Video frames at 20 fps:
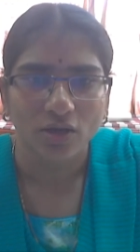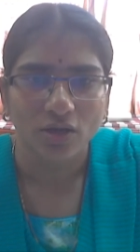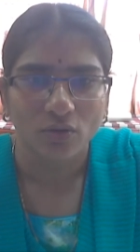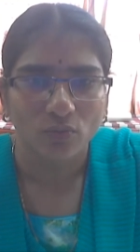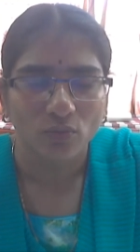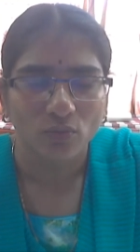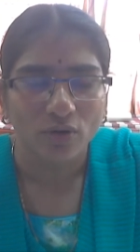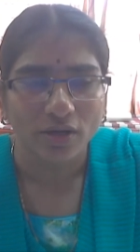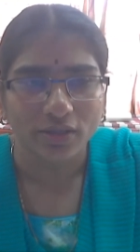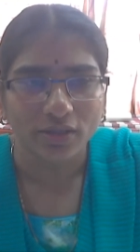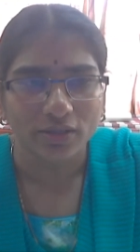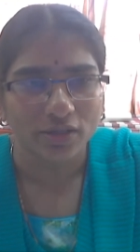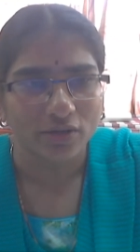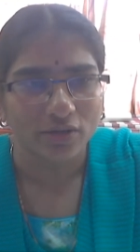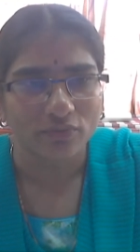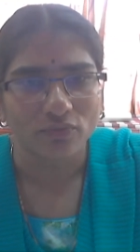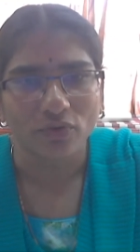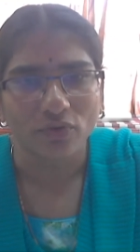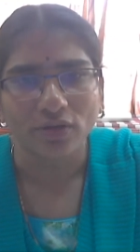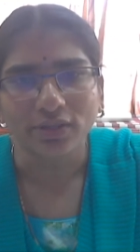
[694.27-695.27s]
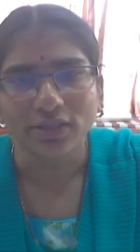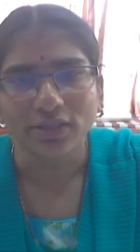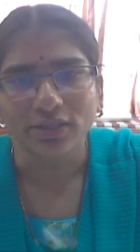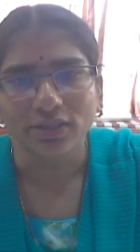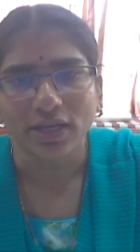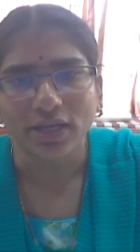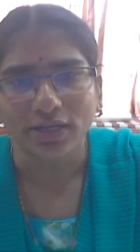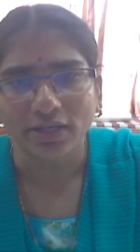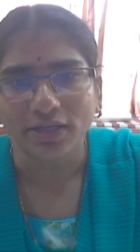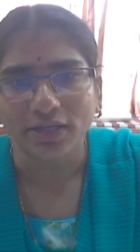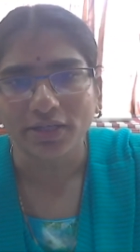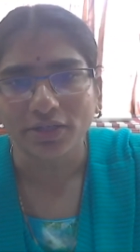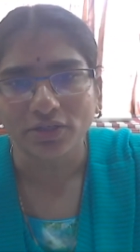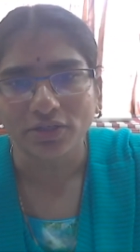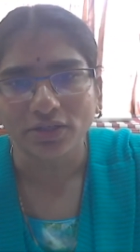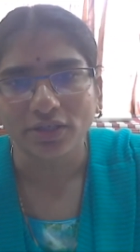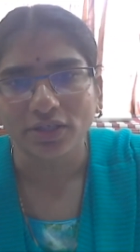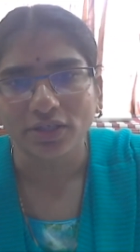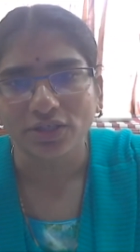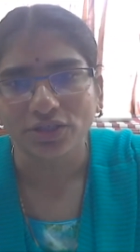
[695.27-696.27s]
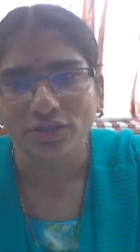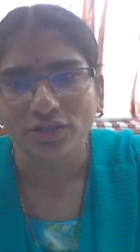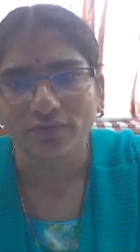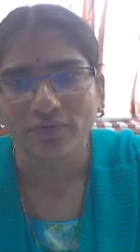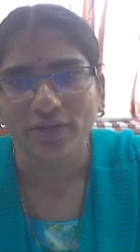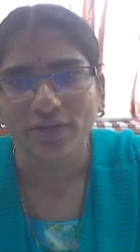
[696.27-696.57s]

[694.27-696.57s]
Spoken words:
What is under intonation?